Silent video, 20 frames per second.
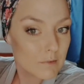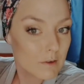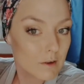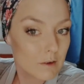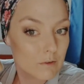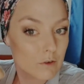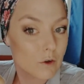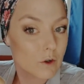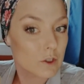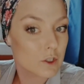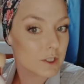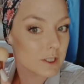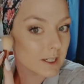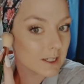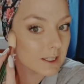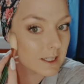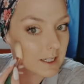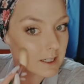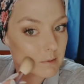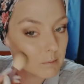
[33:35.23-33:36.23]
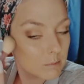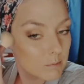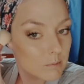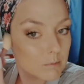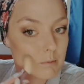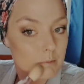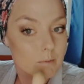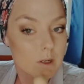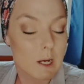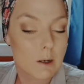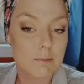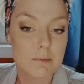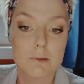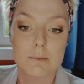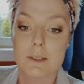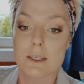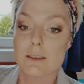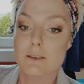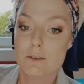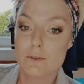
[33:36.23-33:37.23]
unfortunately. Well,
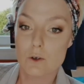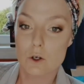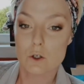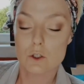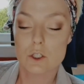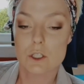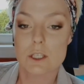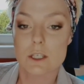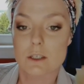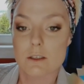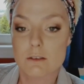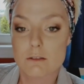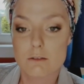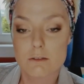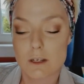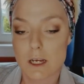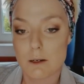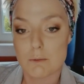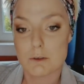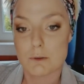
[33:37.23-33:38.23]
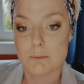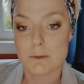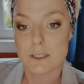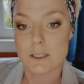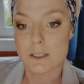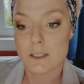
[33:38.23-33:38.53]
maybe it's fortunate. I'd